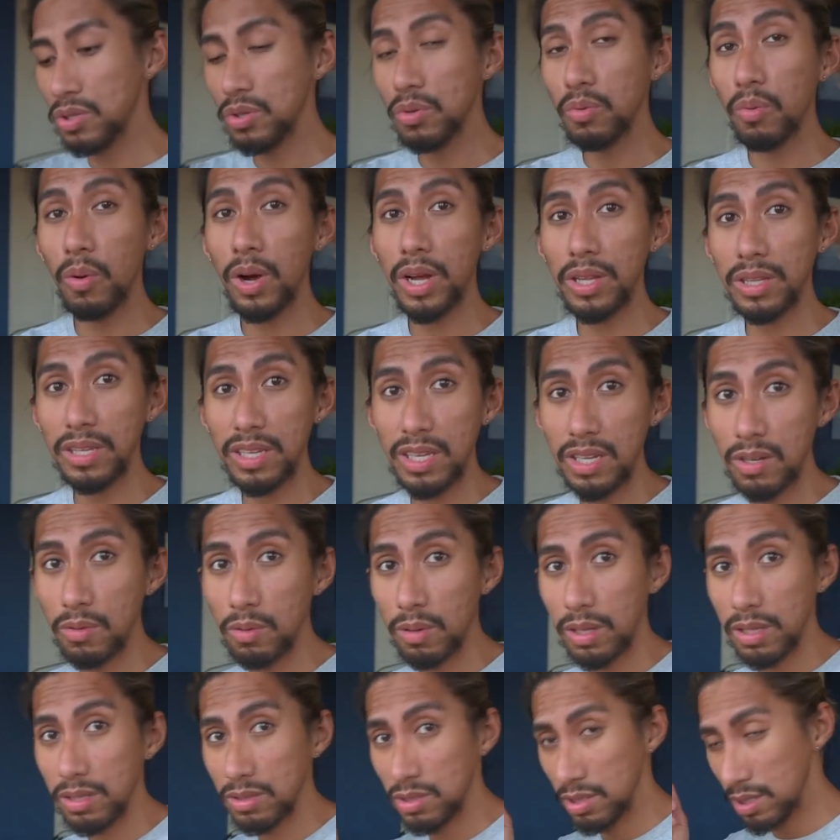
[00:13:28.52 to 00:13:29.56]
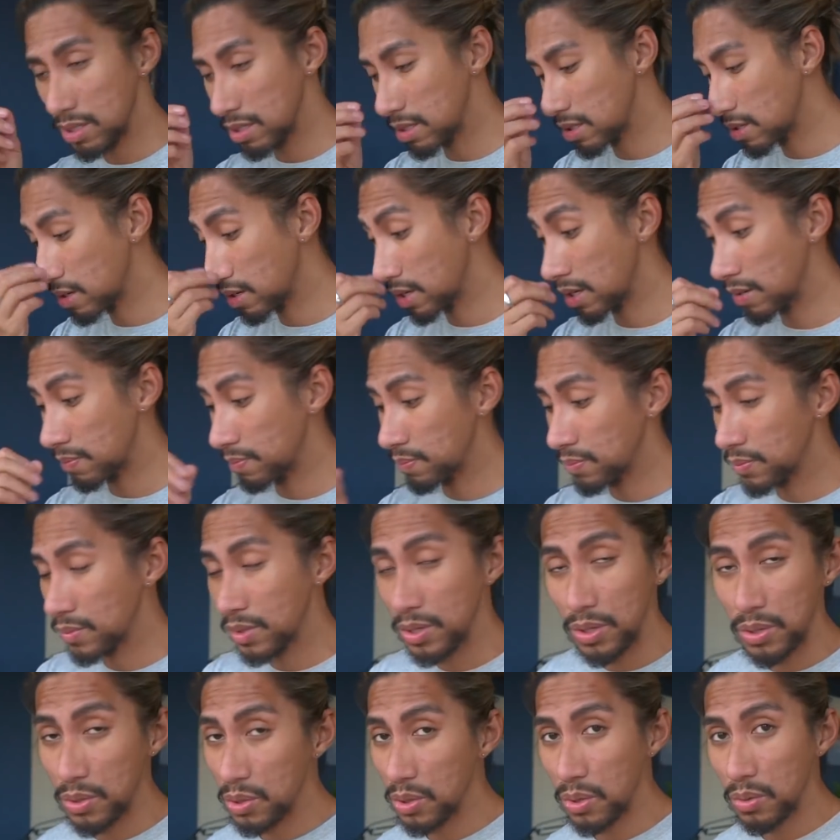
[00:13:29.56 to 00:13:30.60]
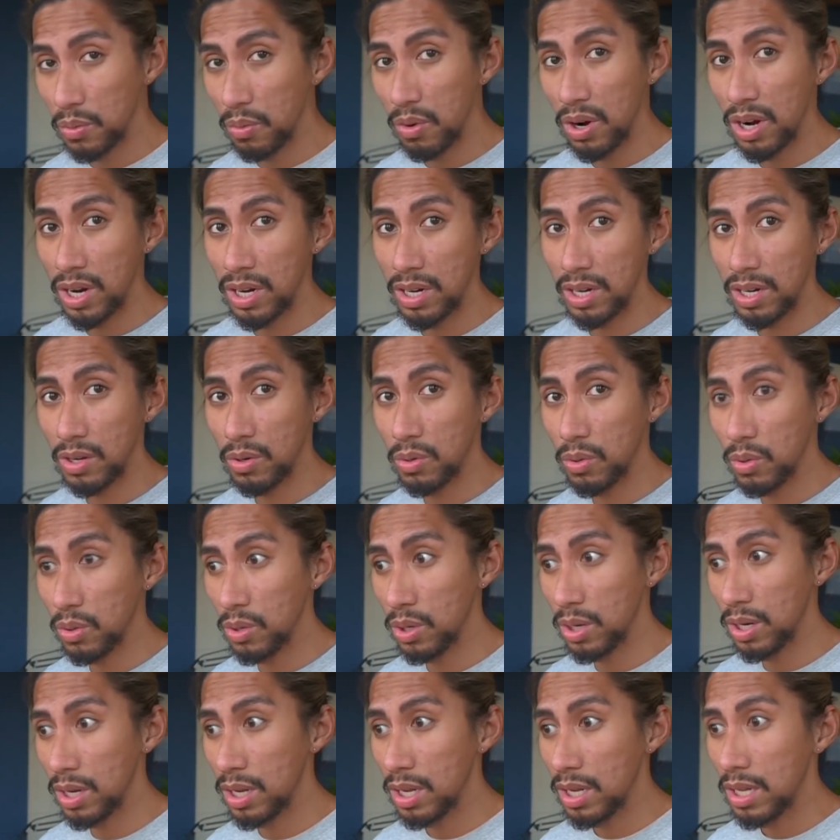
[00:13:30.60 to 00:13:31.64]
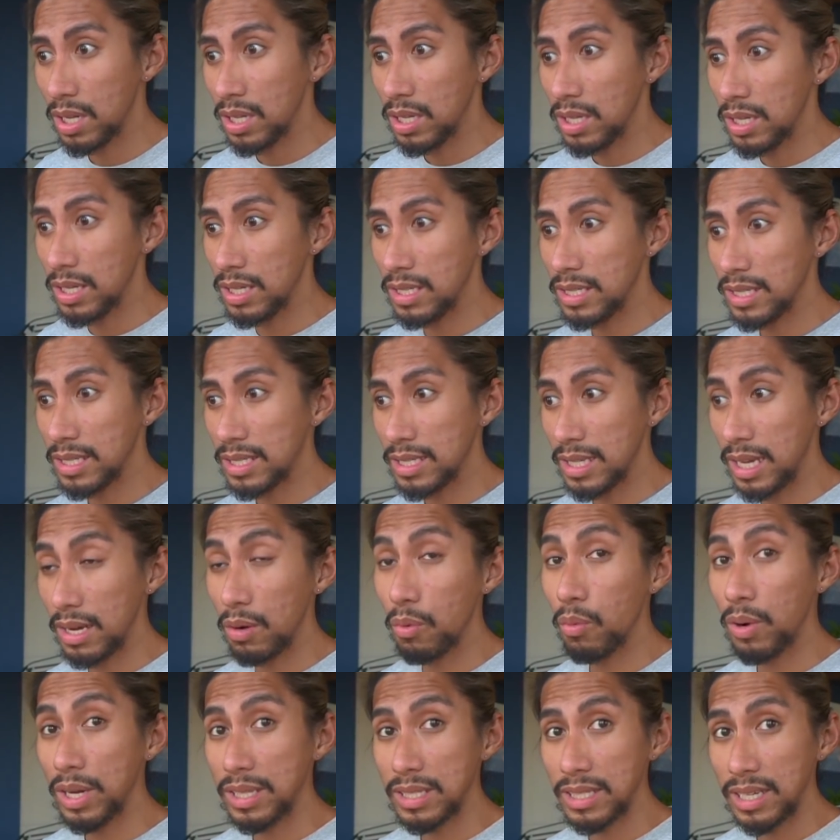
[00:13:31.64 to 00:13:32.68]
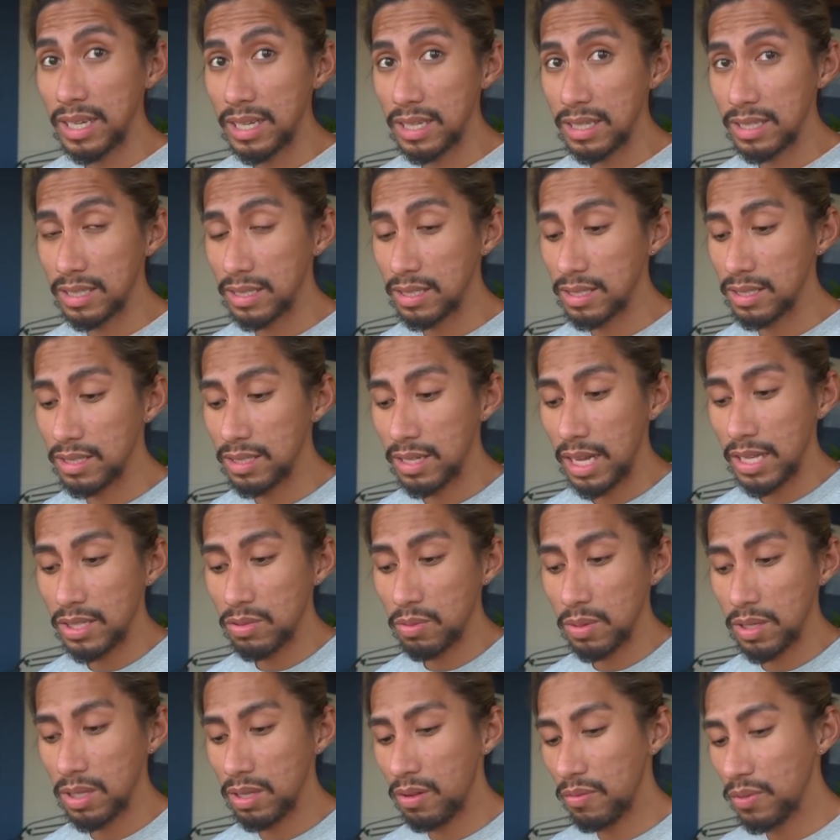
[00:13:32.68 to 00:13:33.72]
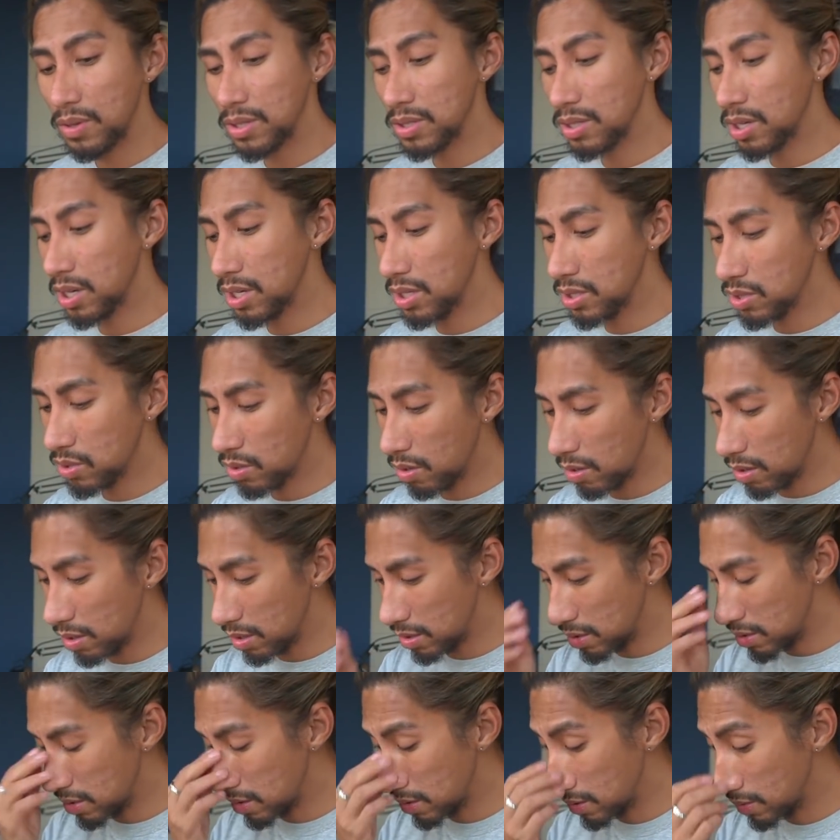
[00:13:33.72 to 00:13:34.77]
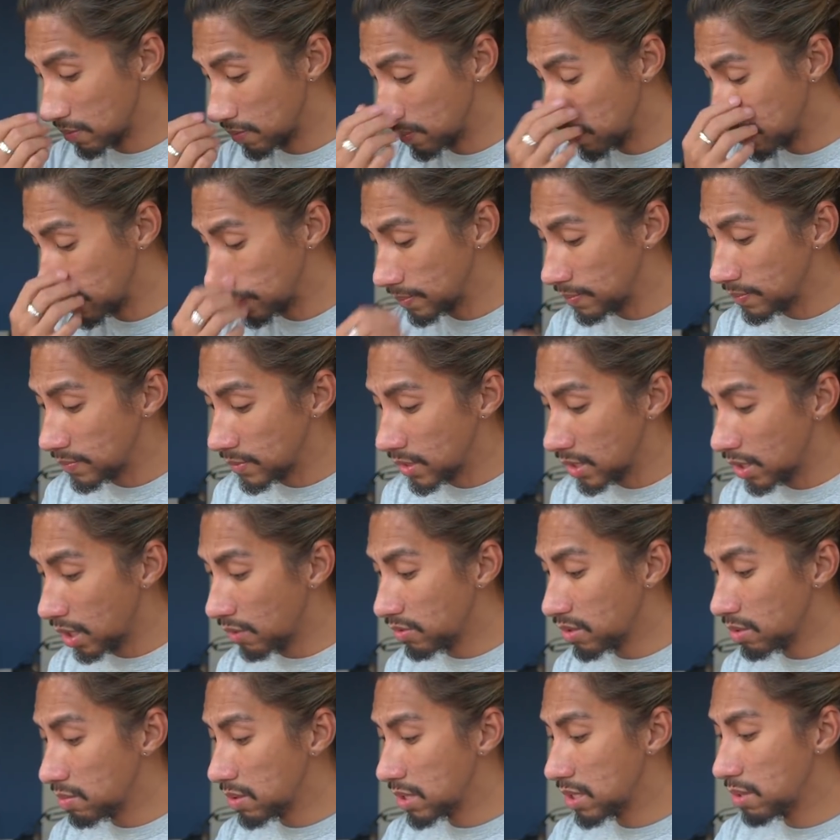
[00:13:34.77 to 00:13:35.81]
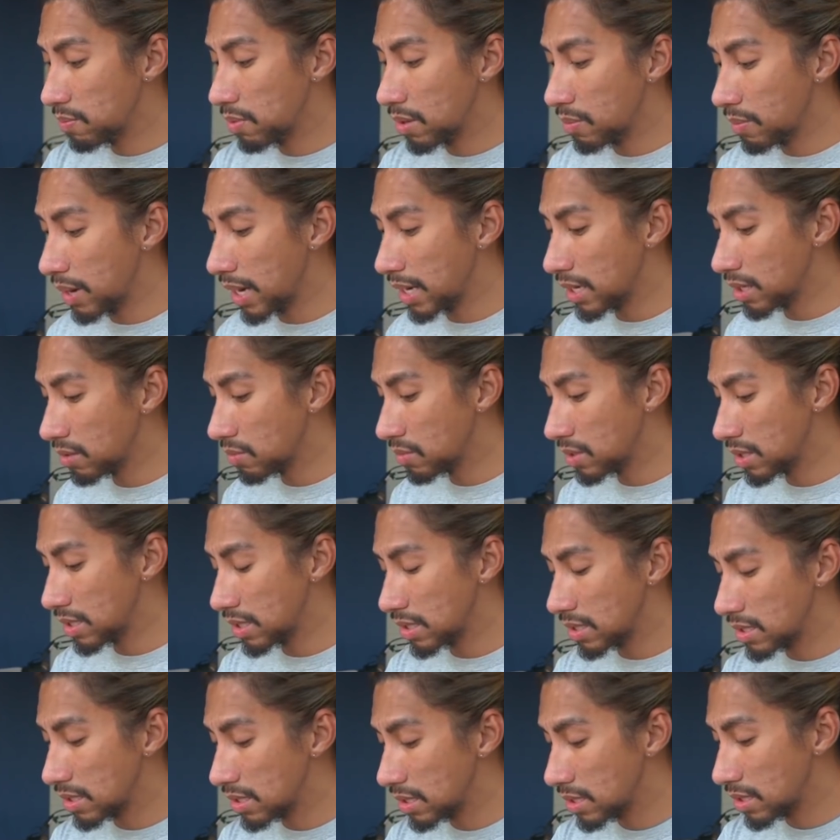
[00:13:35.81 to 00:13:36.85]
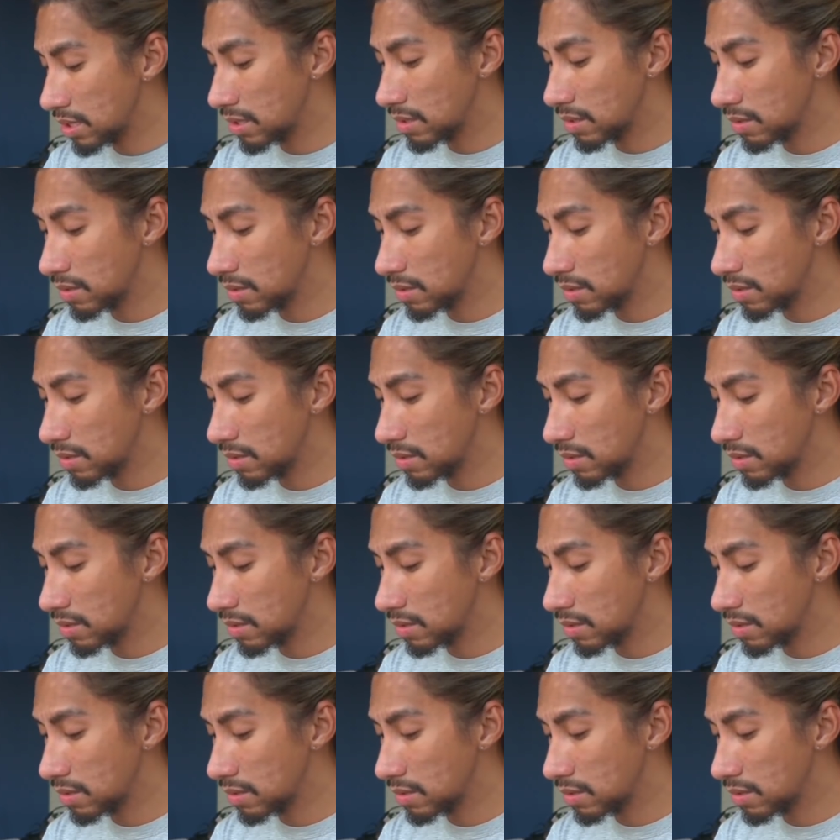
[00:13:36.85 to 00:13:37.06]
you want equal, Justice card. You don't want the whole, it's just like one-sided. That's why the first card is strongest. You have to be diplomatic with this.